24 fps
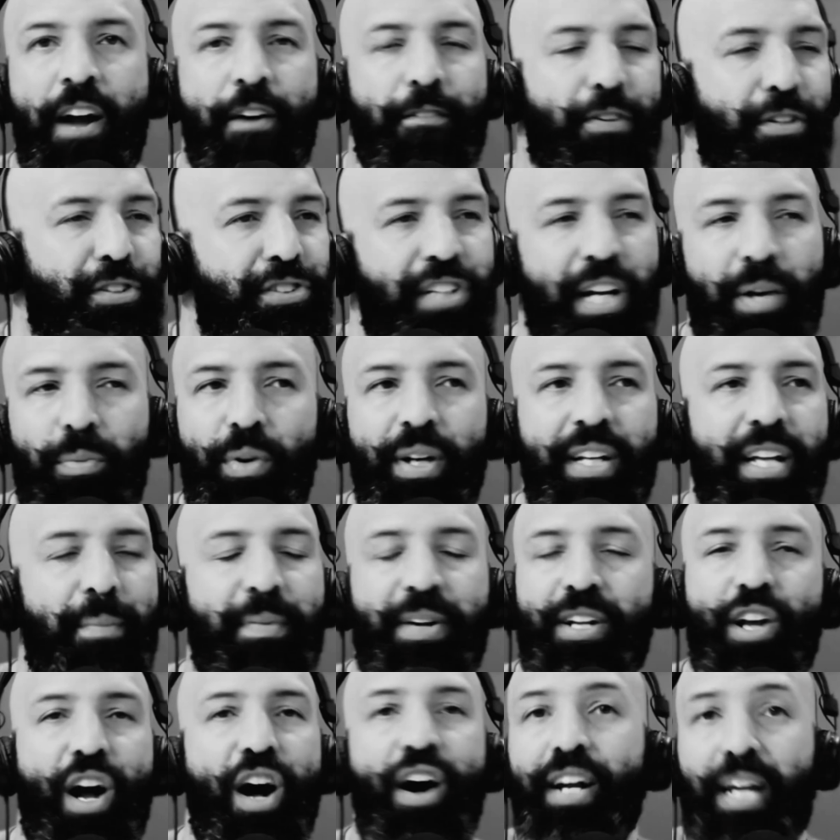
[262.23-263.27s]
For some reason, I
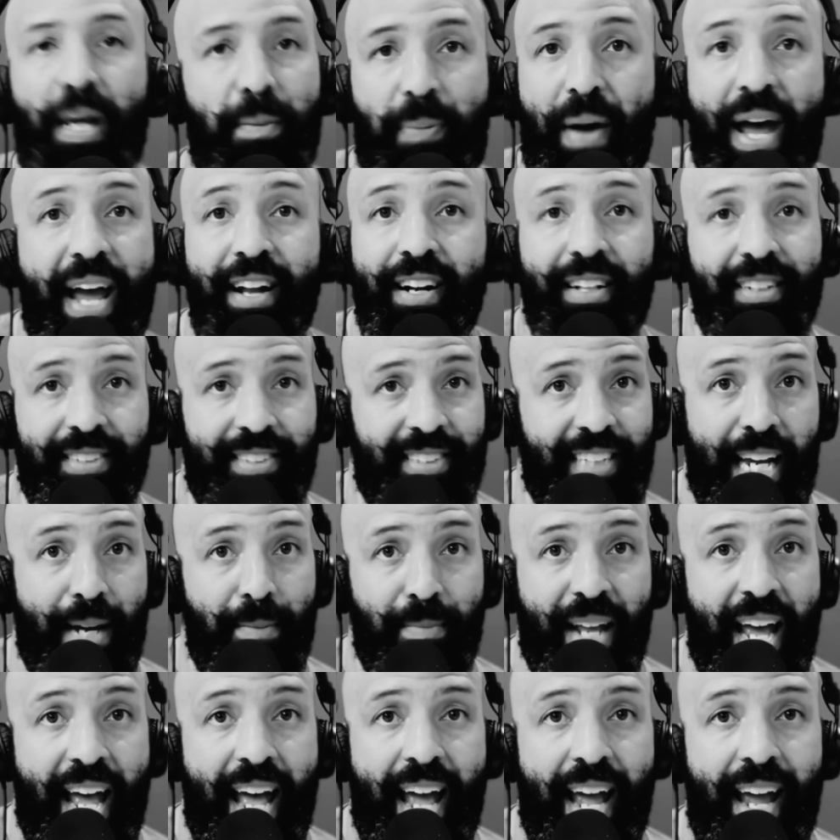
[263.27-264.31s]
mean, y'all get paid on the same
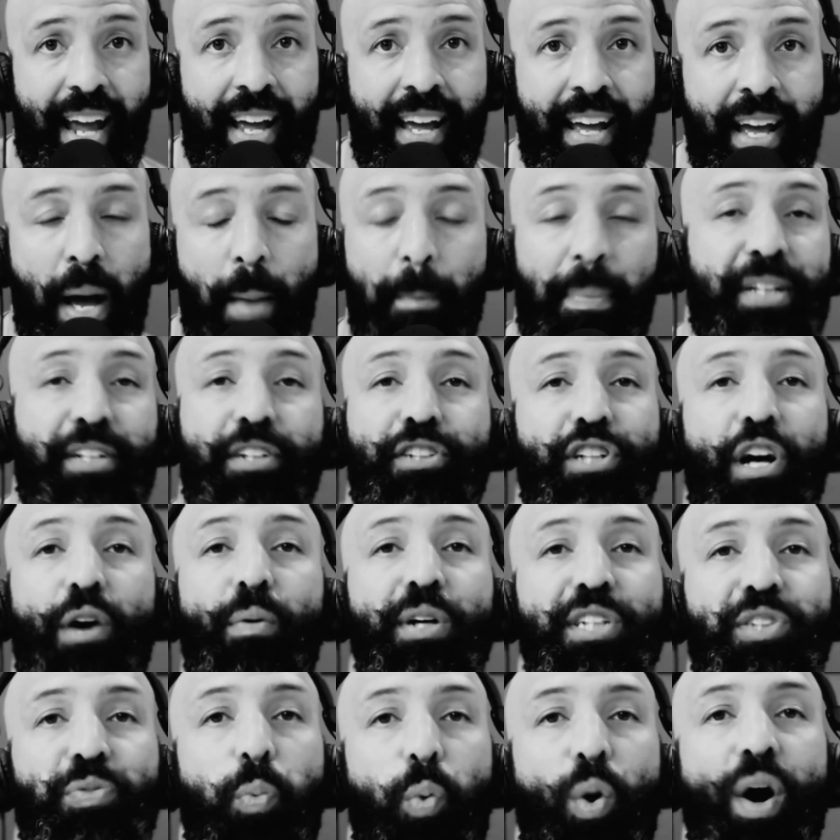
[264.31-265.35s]
day, but there's
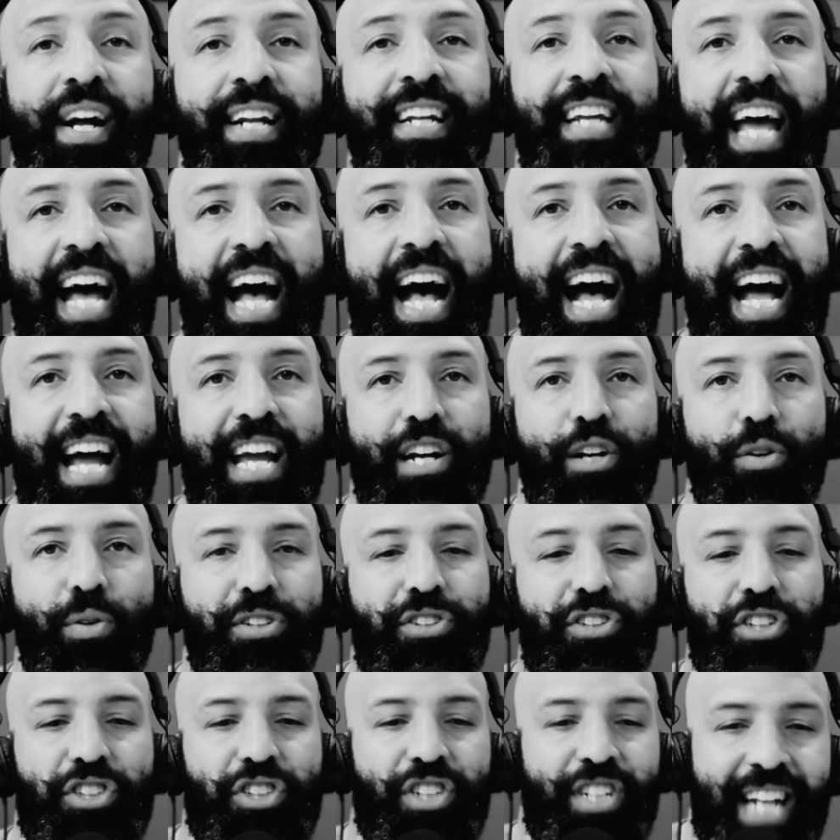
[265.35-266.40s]
always one guy who
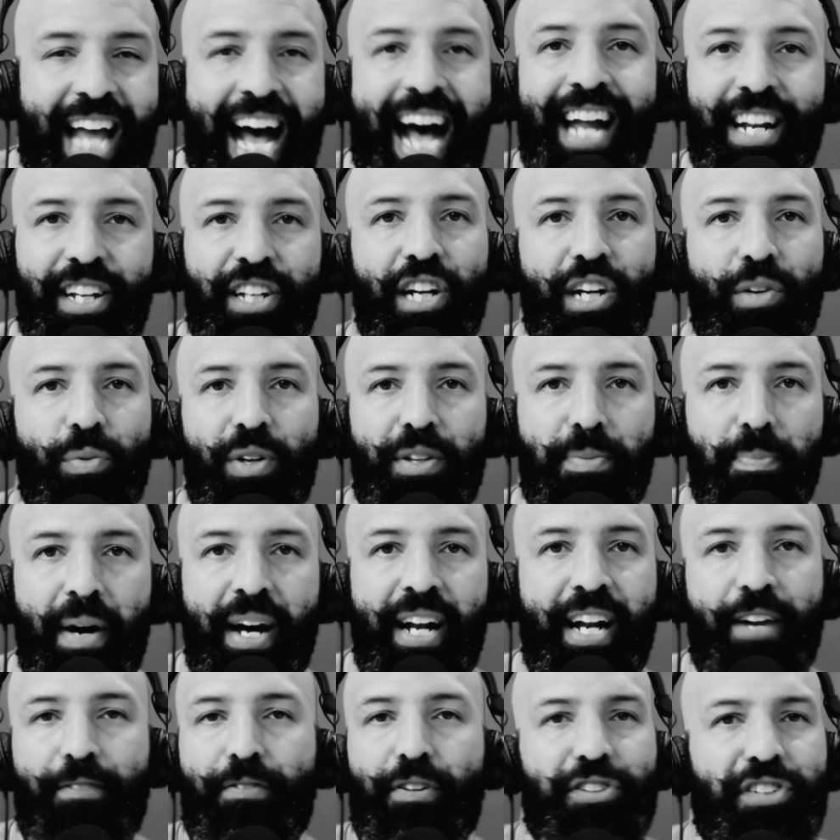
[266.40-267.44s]
is just not good with
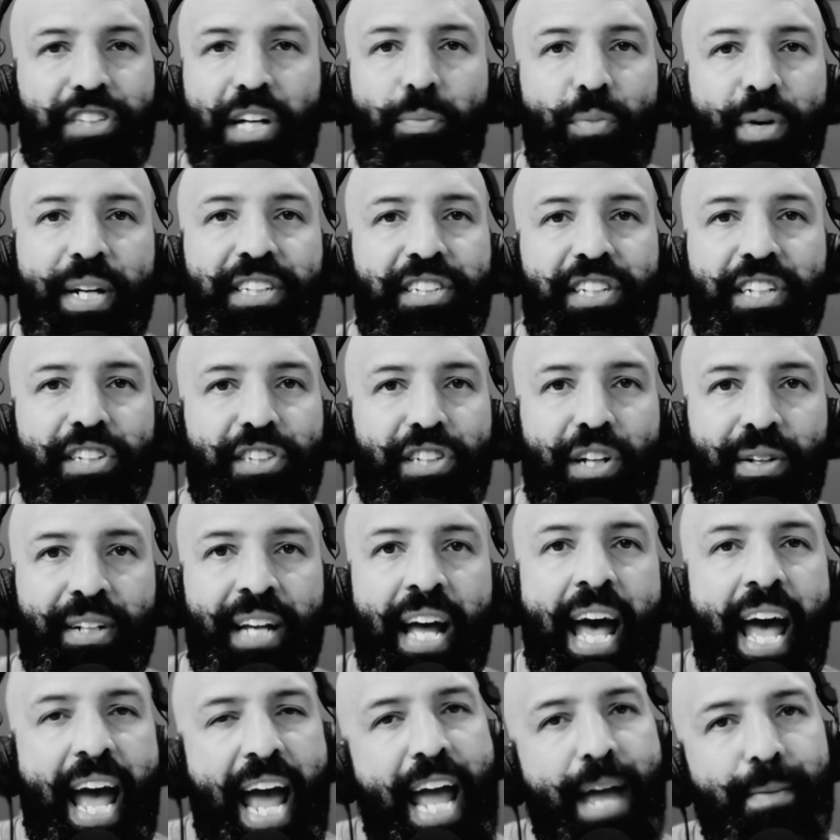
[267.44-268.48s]
money. For some reason, he's always,
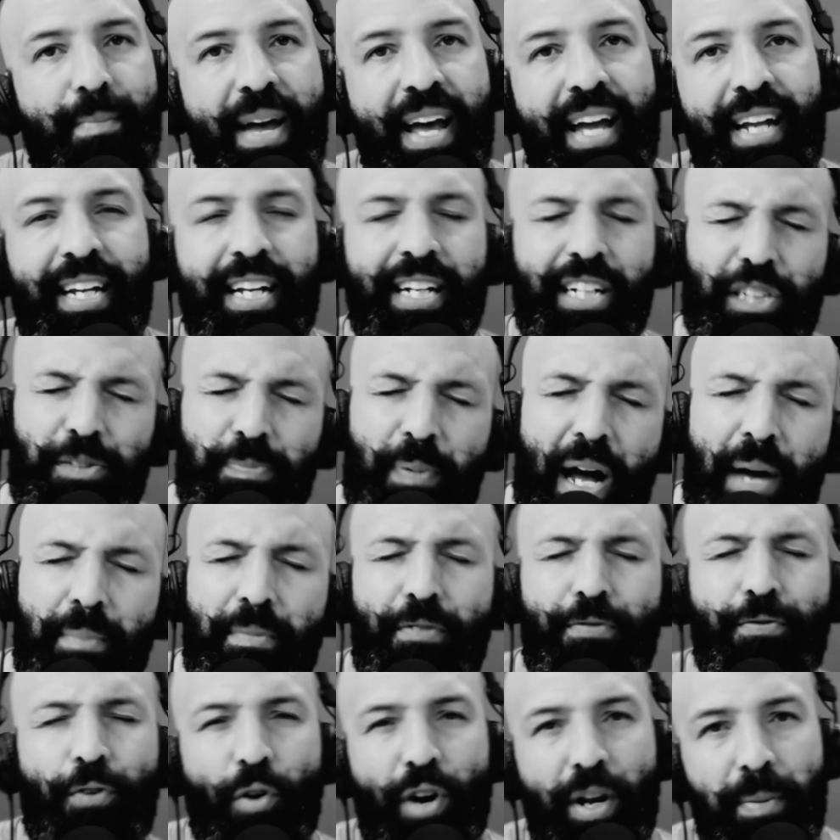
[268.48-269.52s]
hey, man, can you spot me
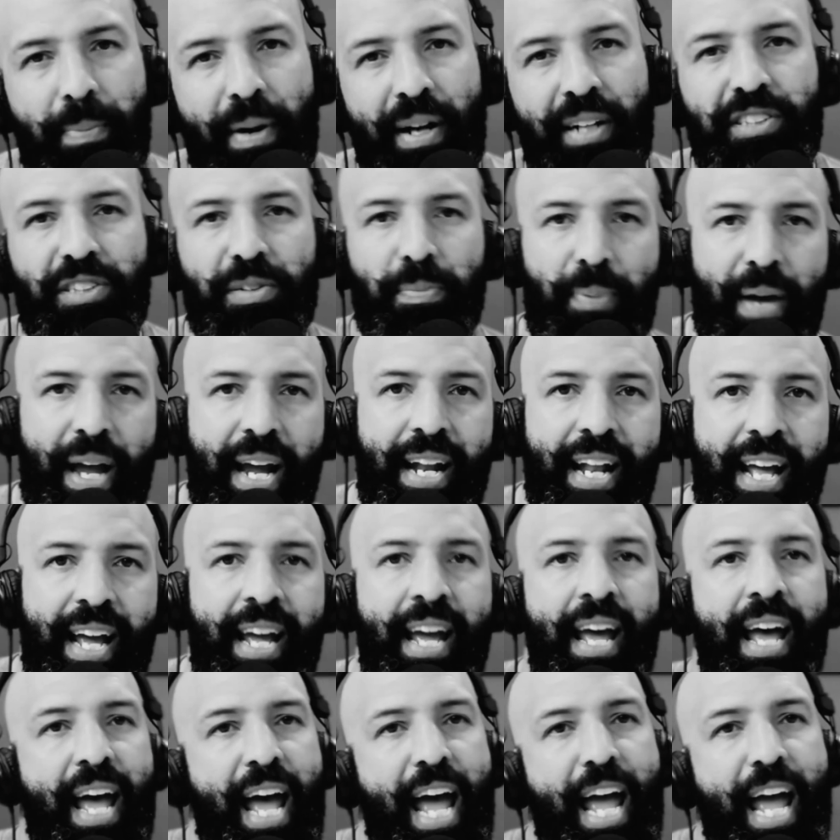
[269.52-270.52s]
$40 to payday?